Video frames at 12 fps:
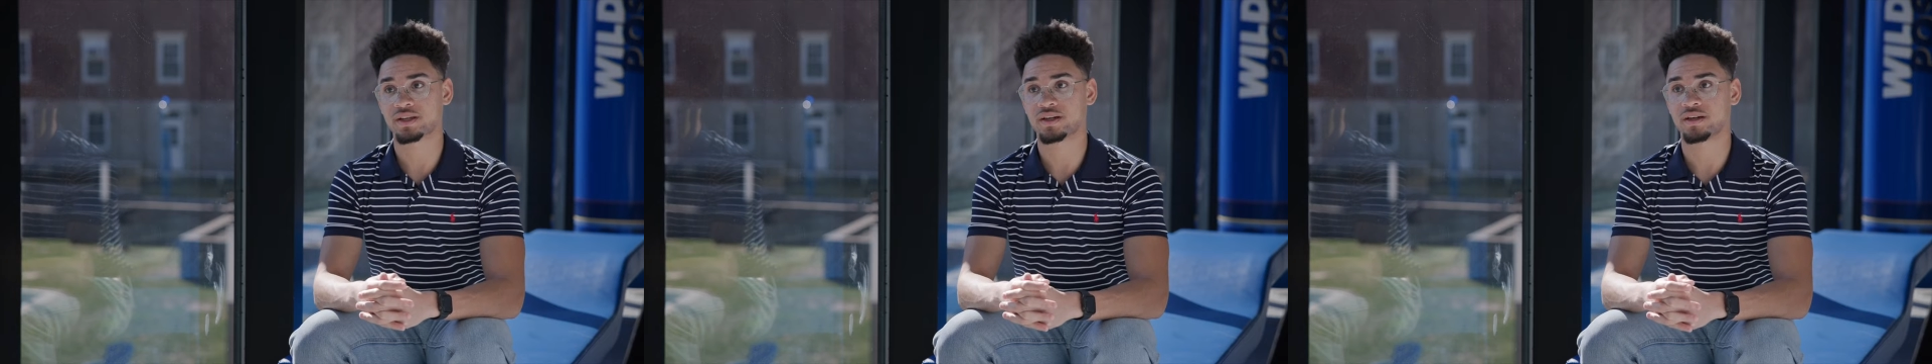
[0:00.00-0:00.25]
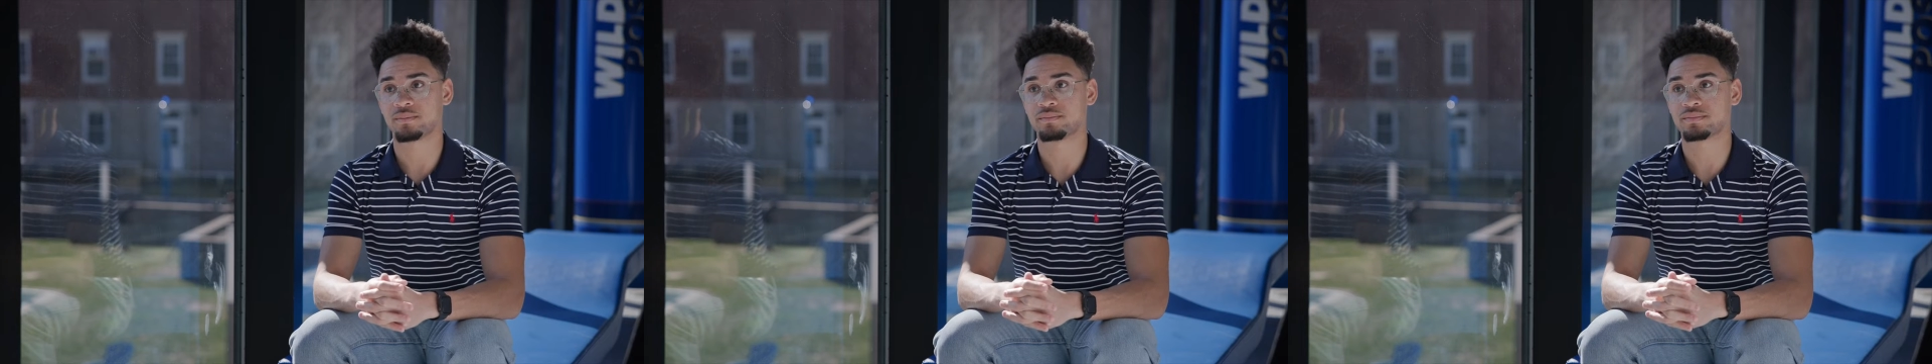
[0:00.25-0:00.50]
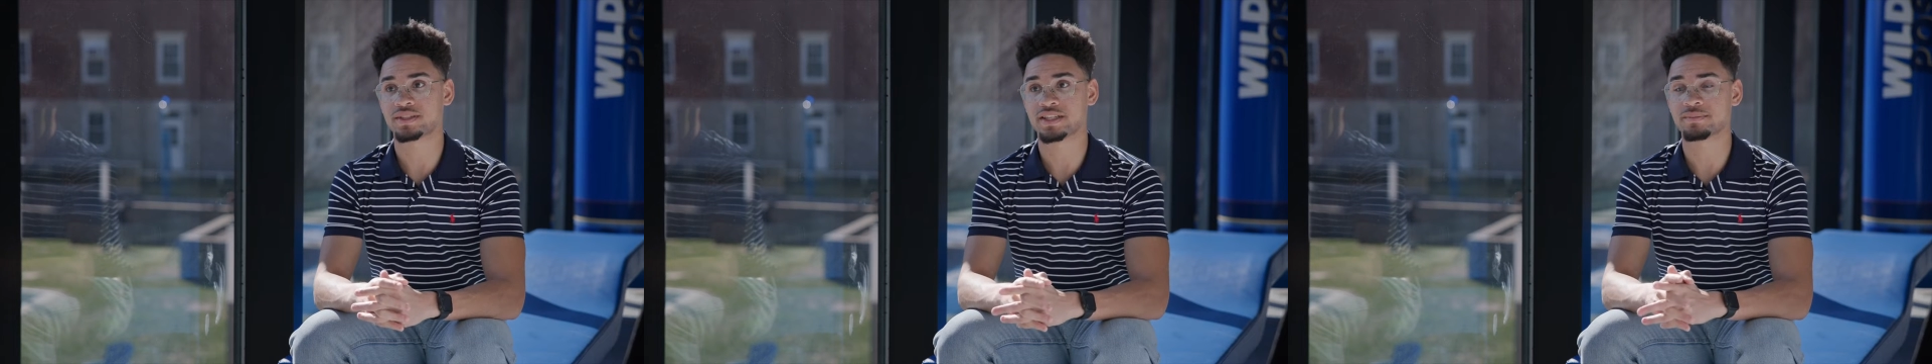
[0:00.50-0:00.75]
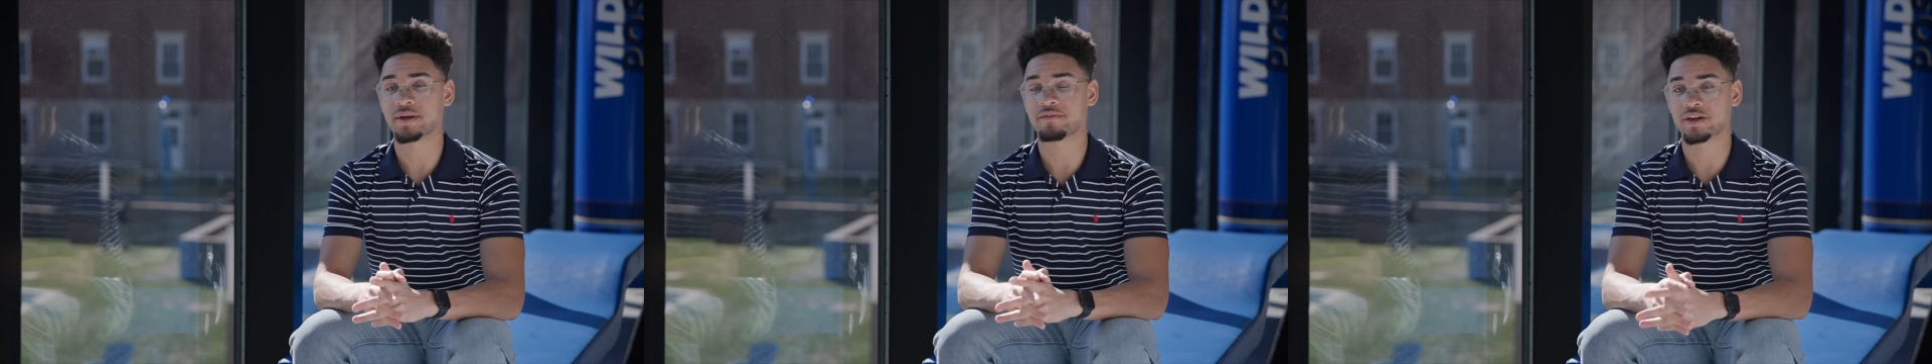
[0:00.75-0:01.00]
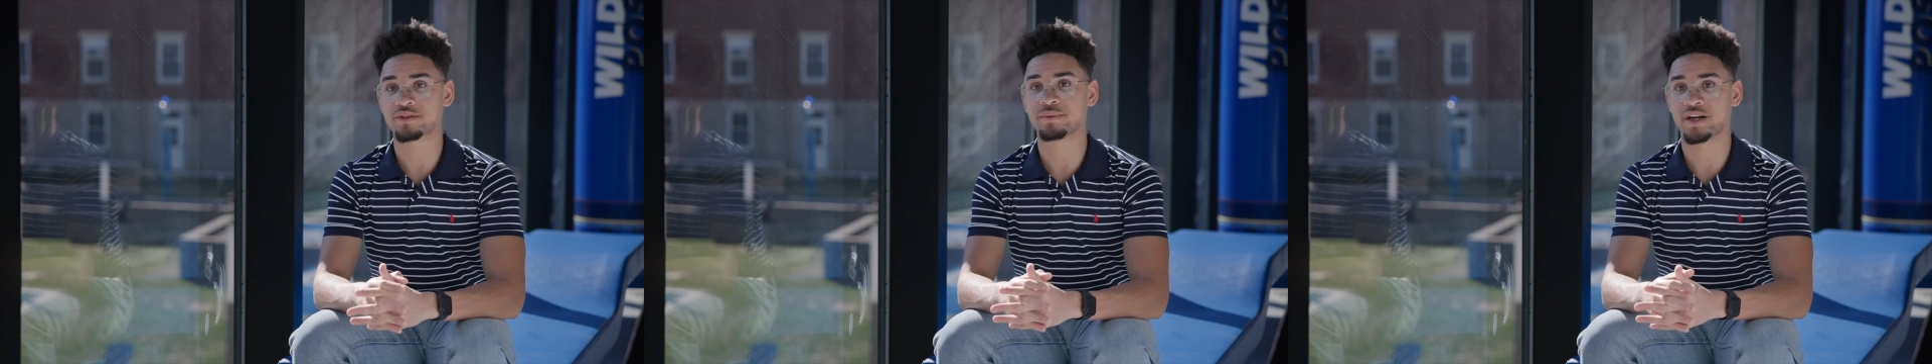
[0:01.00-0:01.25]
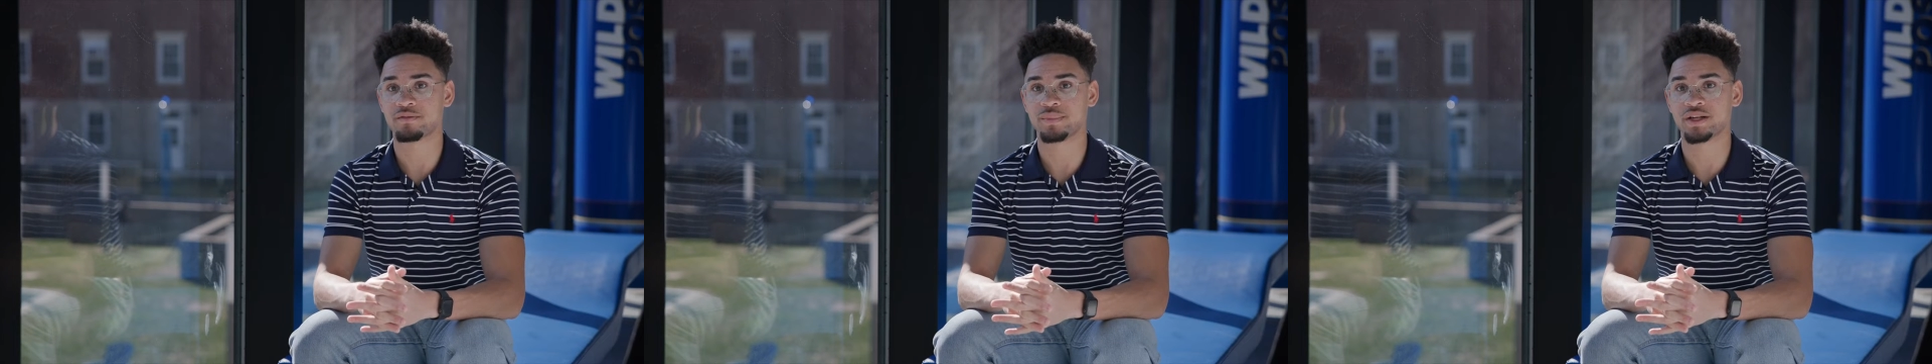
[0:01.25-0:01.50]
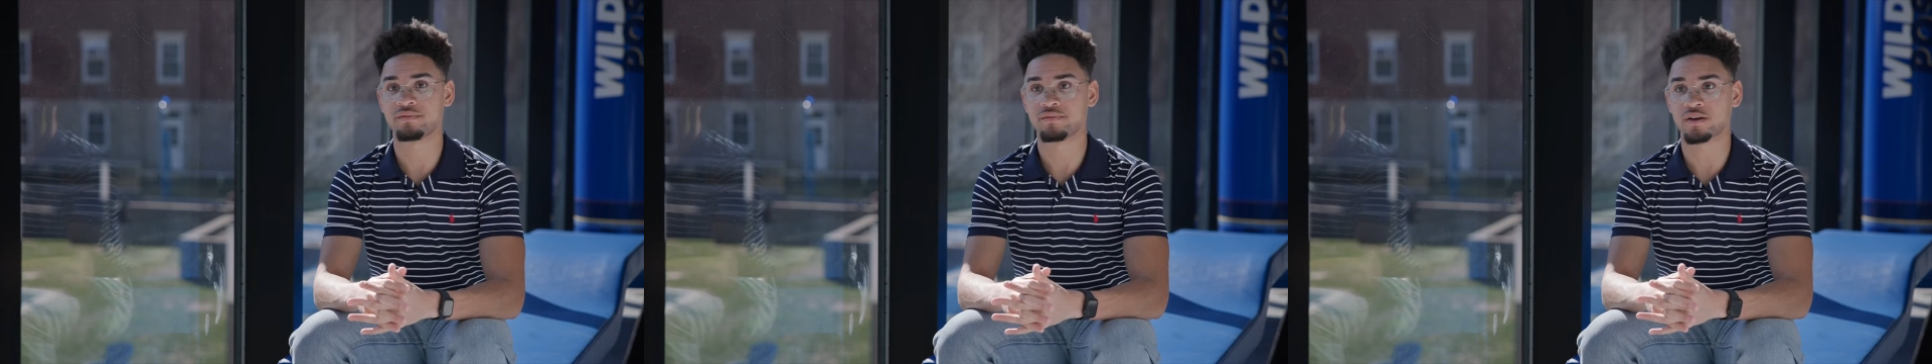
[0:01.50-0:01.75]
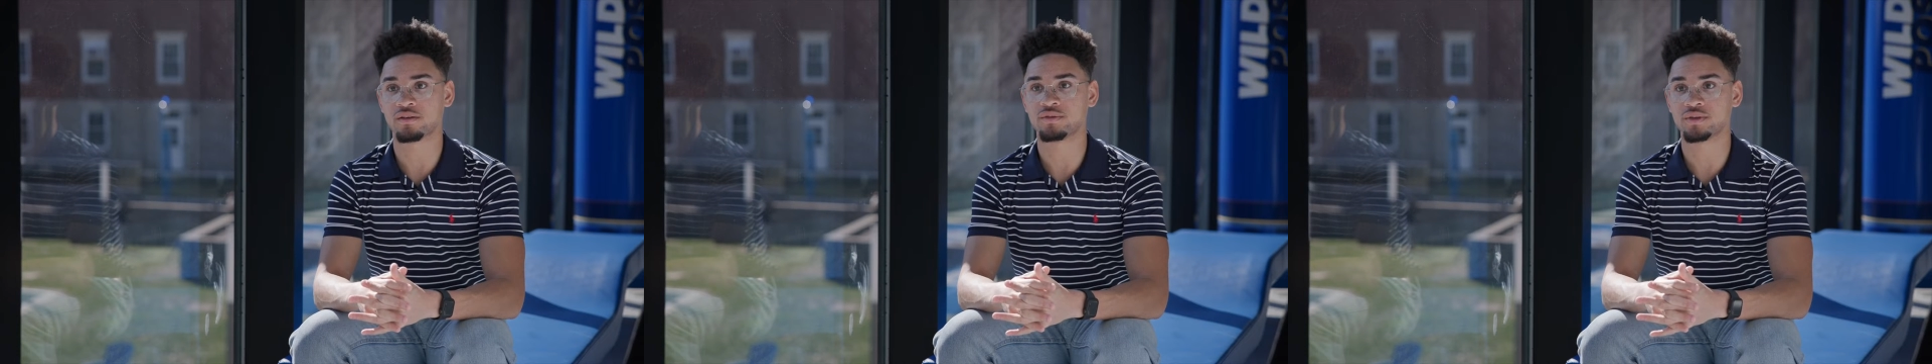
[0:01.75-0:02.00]
Um, since my freshman year, I've been
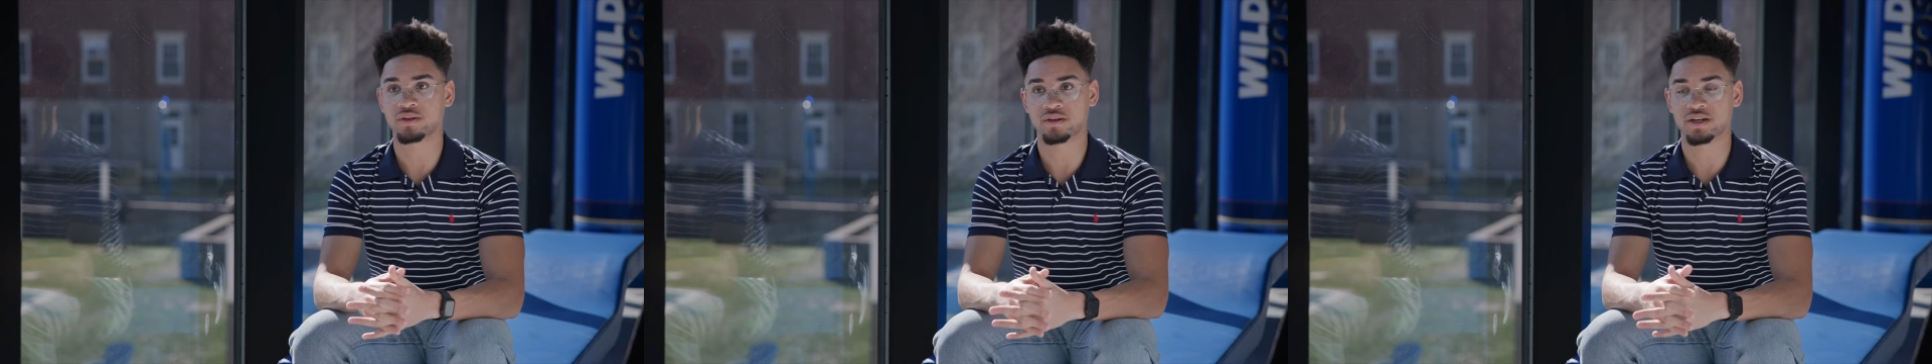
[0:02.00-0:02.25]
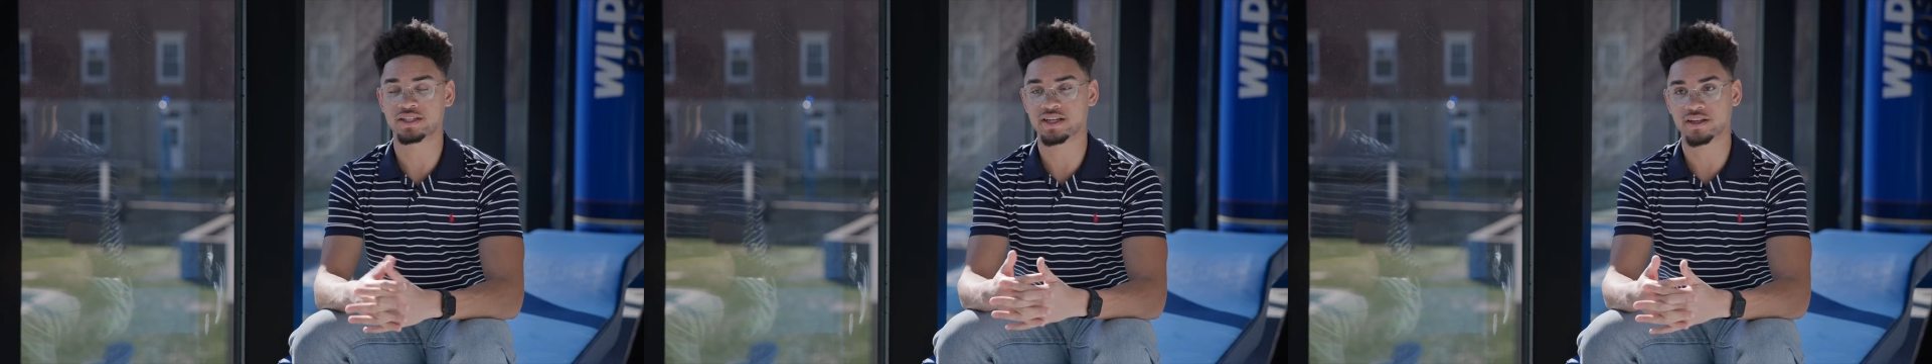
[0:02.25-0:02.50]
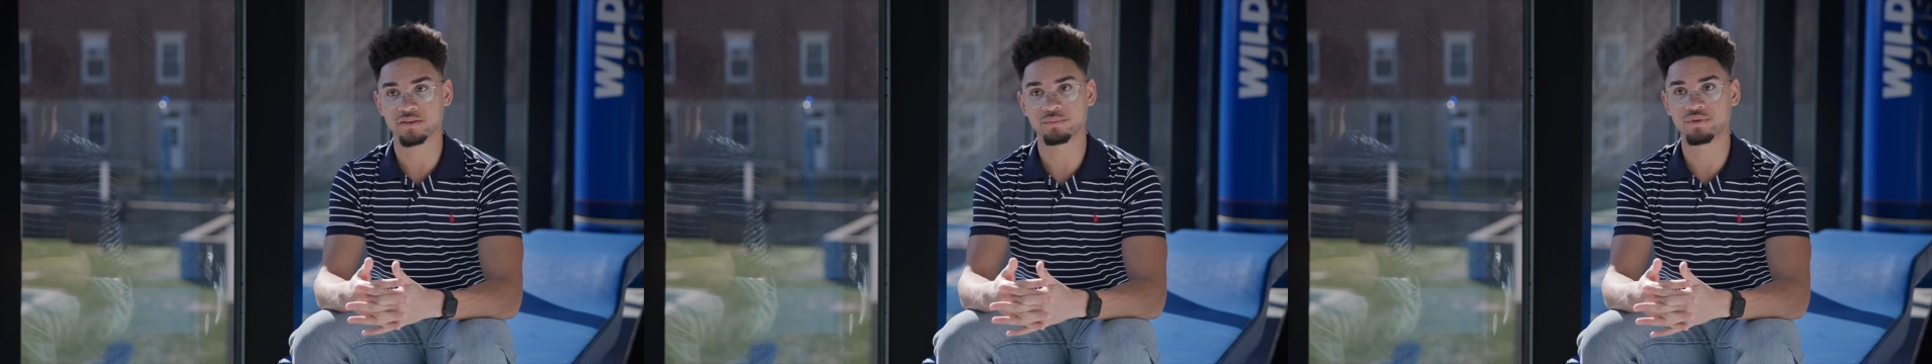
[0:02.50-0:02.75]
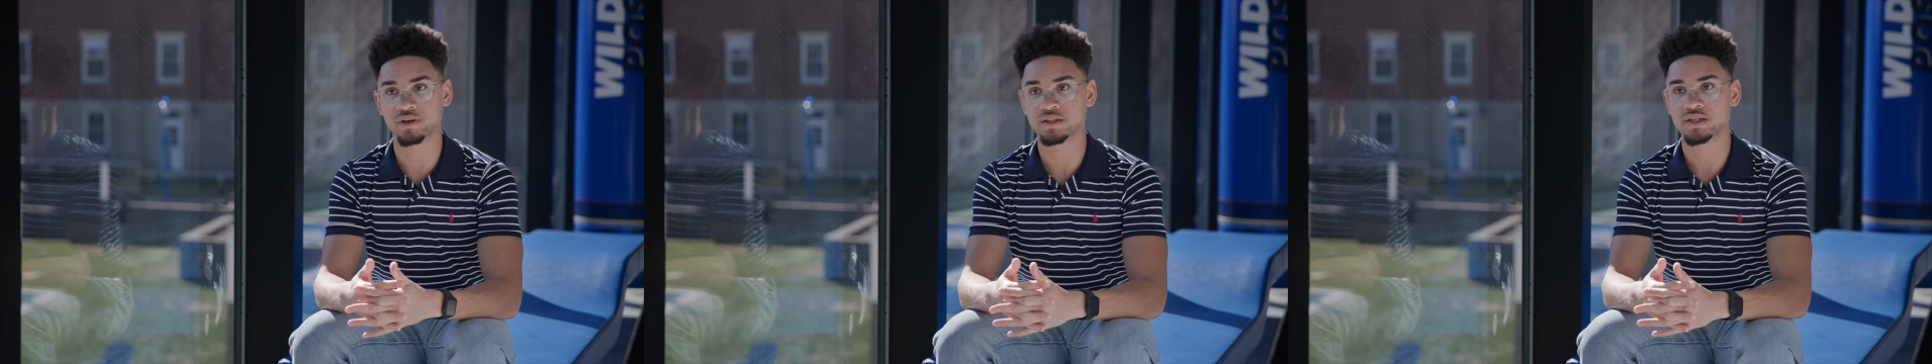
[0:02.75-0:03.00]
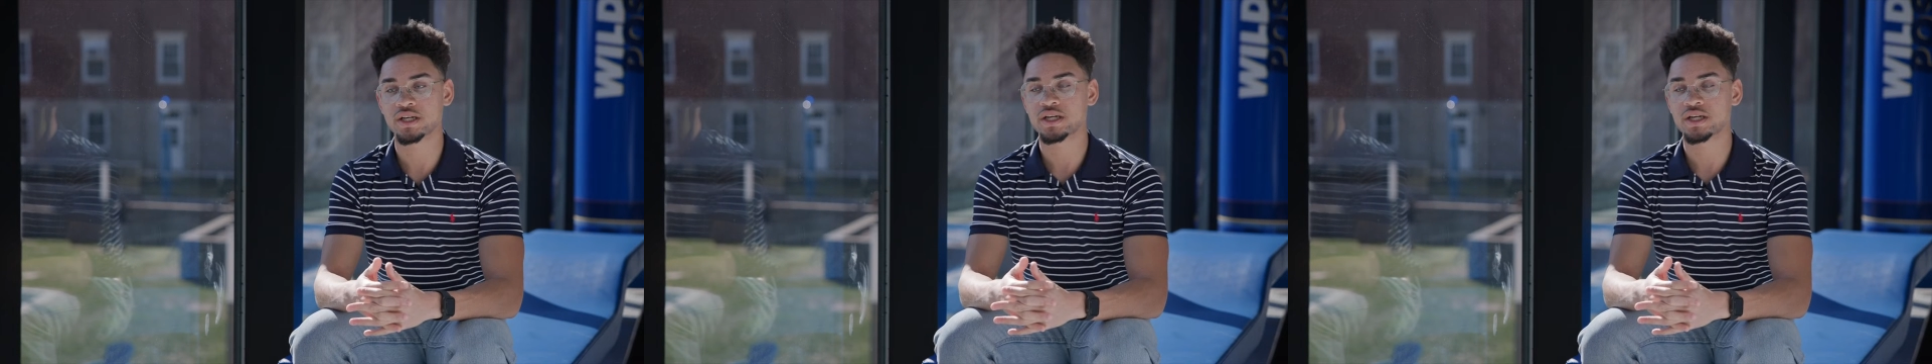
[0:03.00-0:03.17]
involved on our executive board,